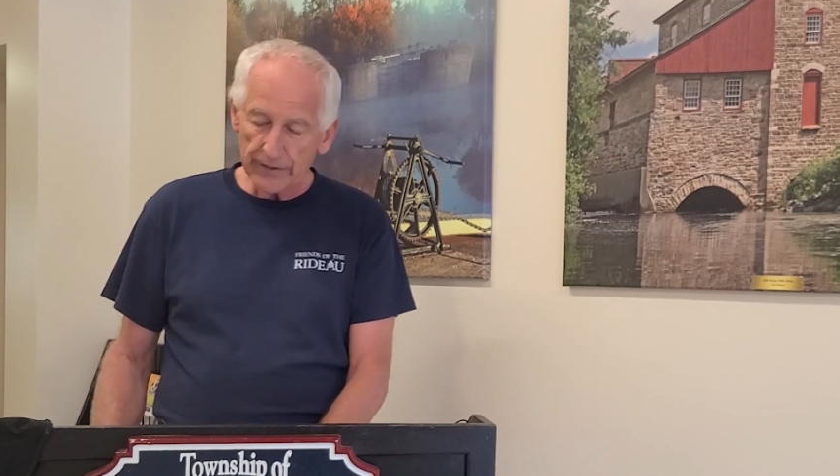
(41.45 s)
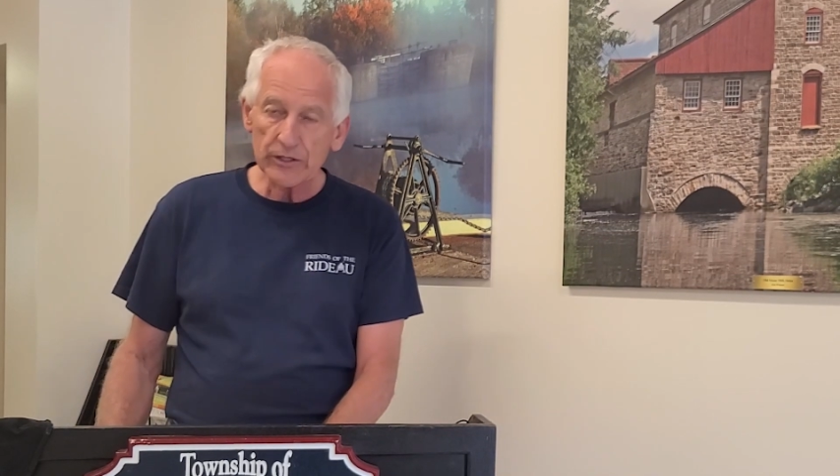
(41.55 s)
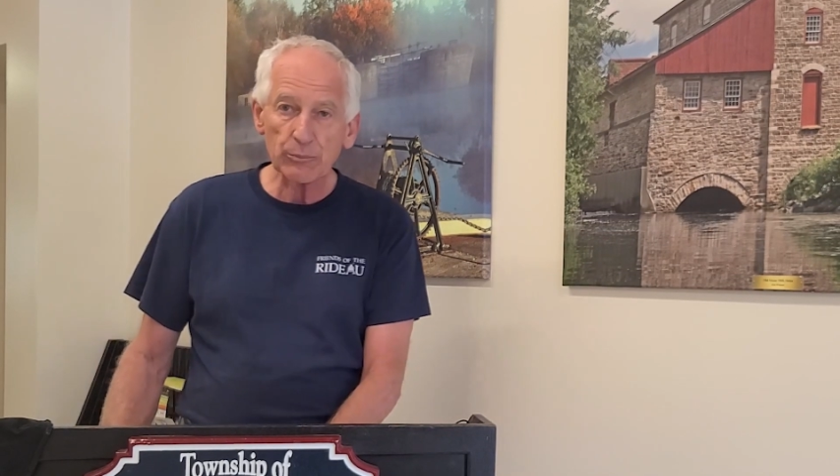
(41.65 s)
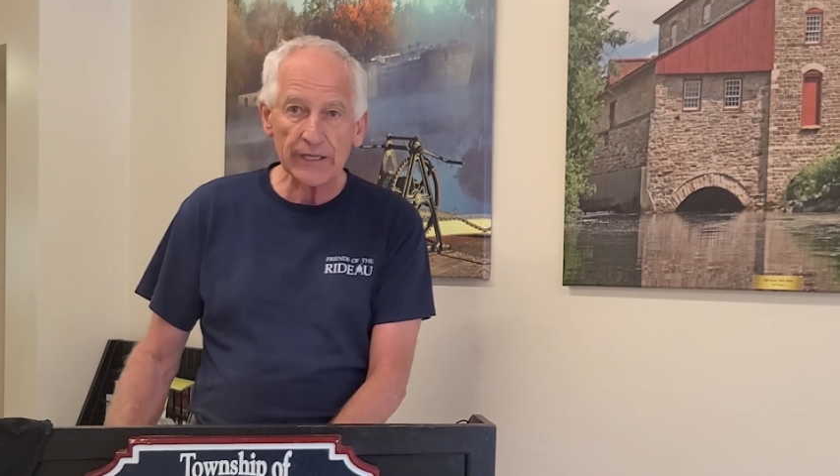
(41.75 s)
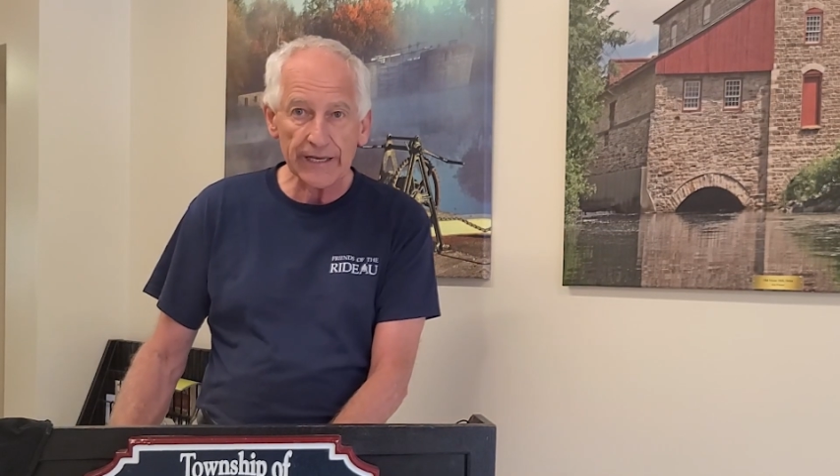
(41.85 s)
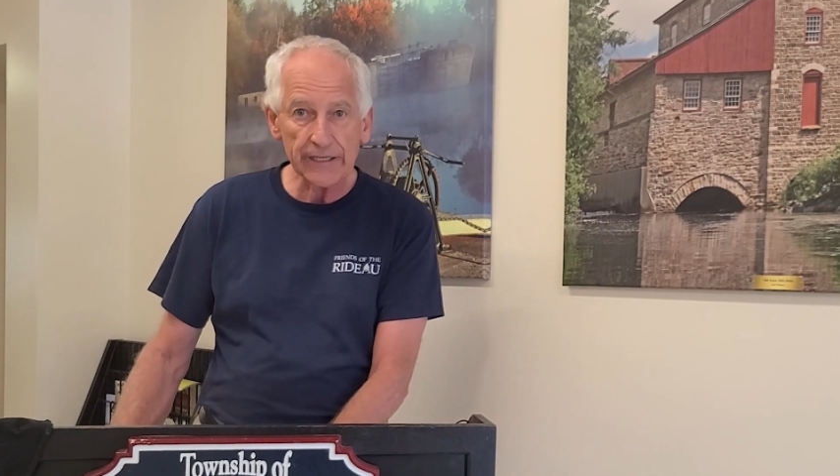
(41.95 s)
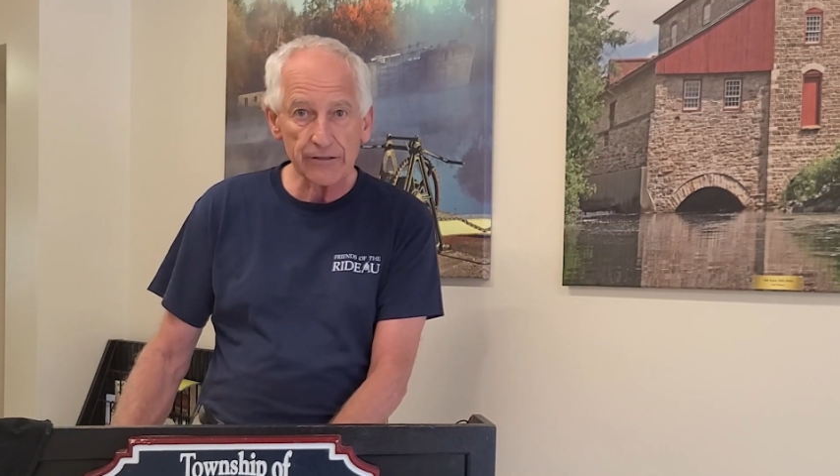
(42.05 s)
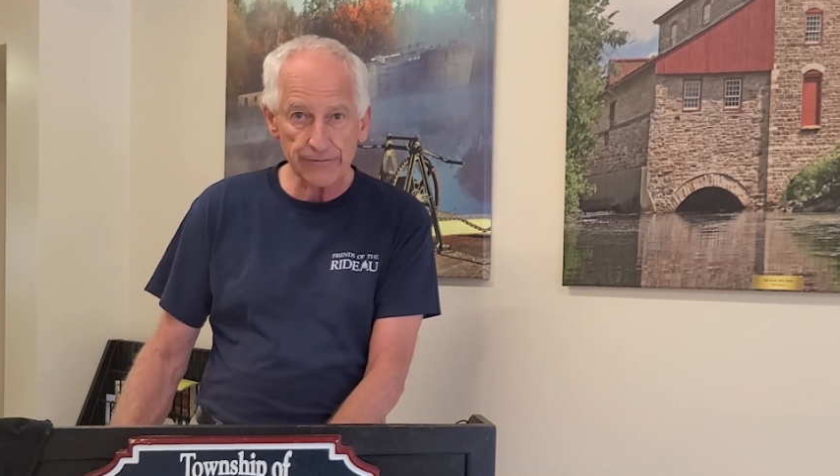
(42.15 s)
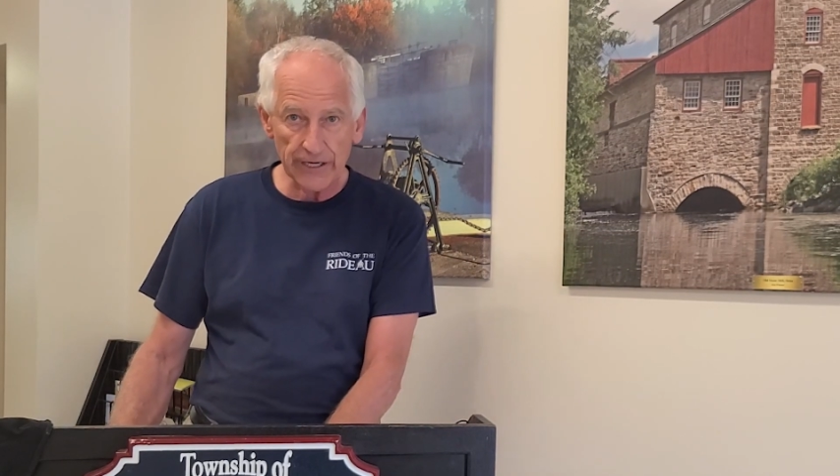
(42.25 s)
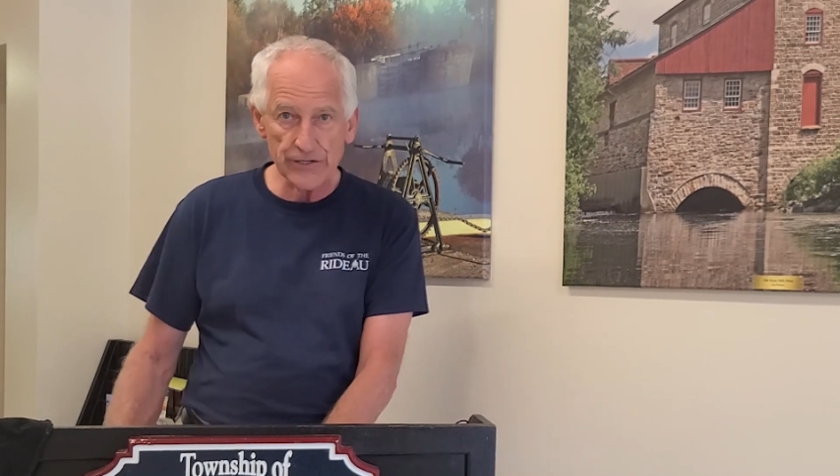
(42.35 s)
the Planning
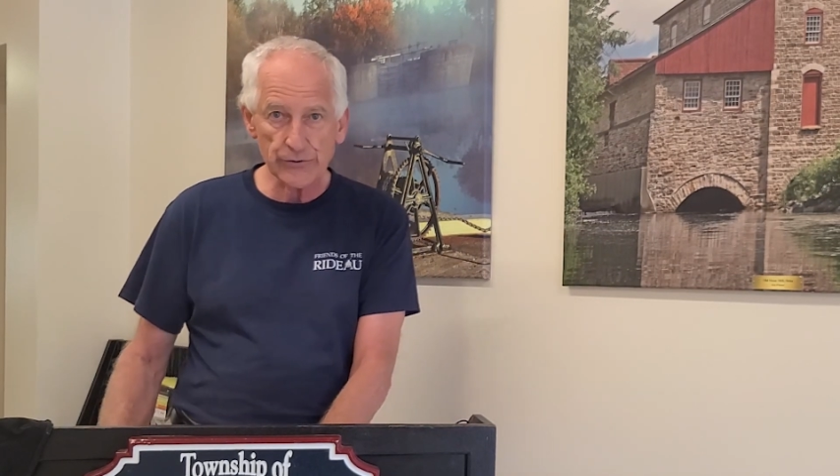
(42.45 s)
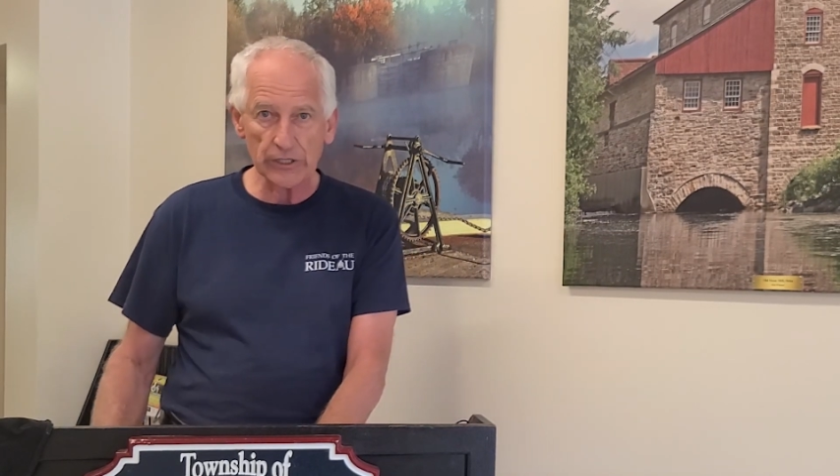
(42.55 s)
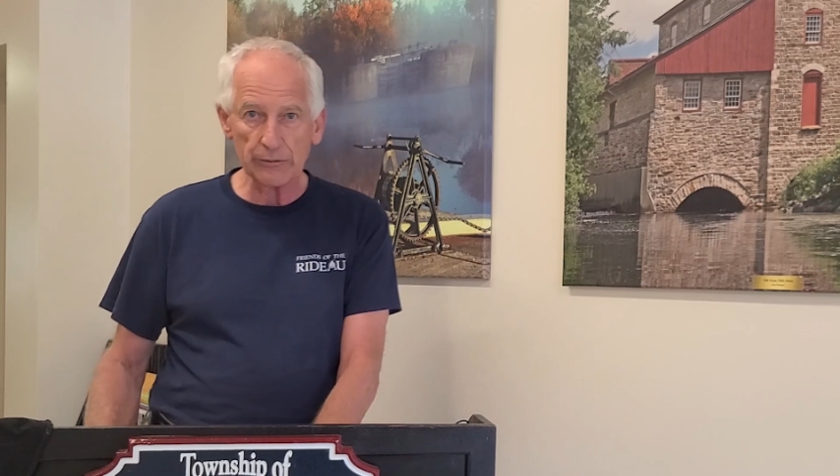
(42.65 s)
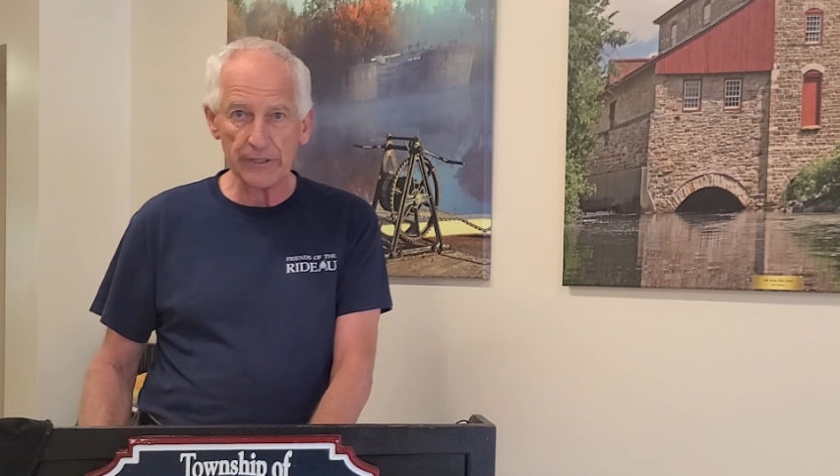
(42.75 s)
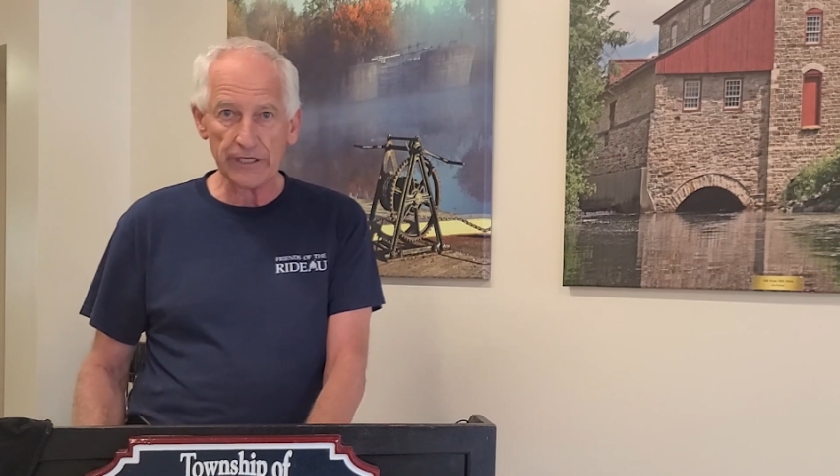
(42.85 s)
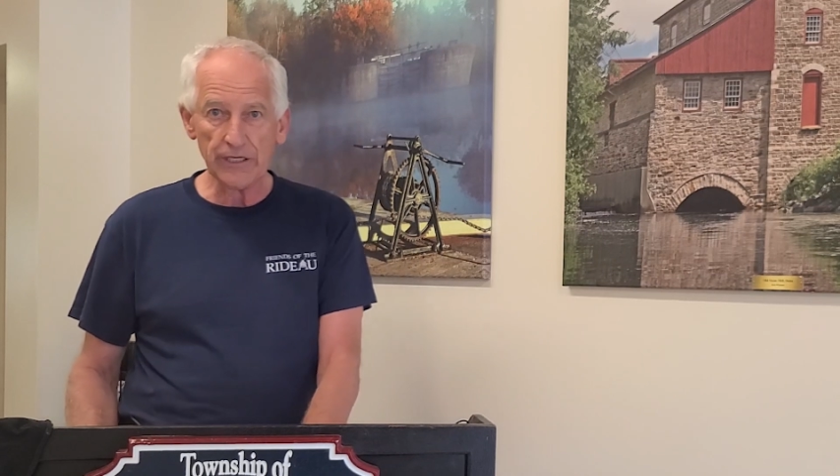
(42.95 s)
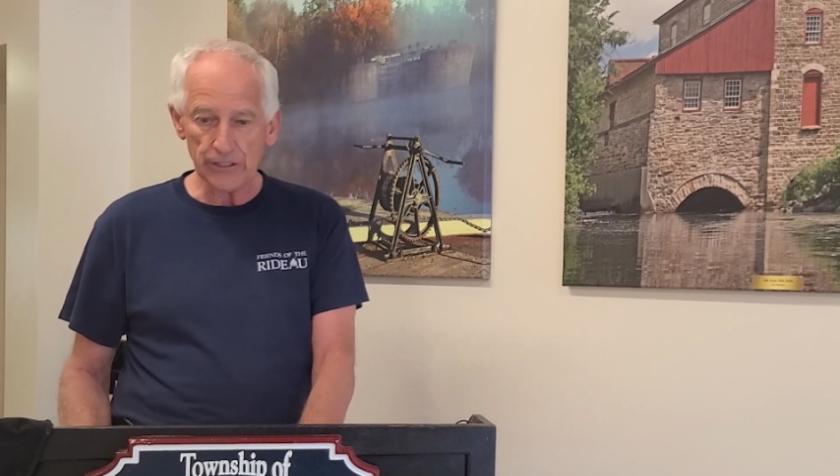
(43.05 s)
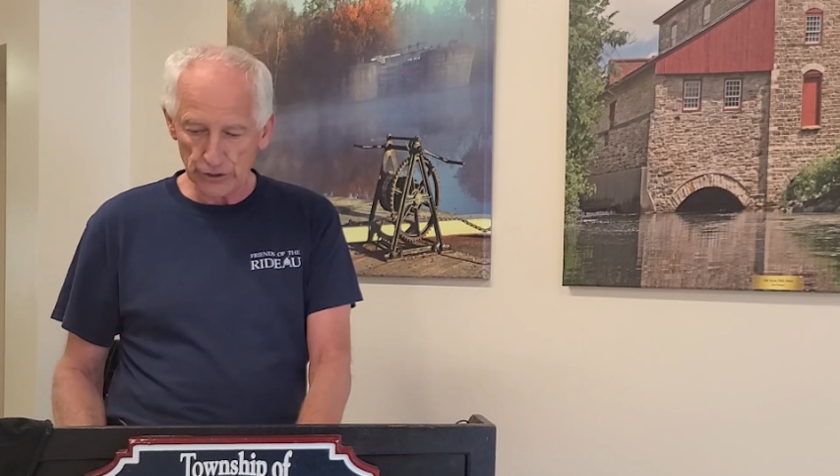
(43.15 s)
Advisory Committee,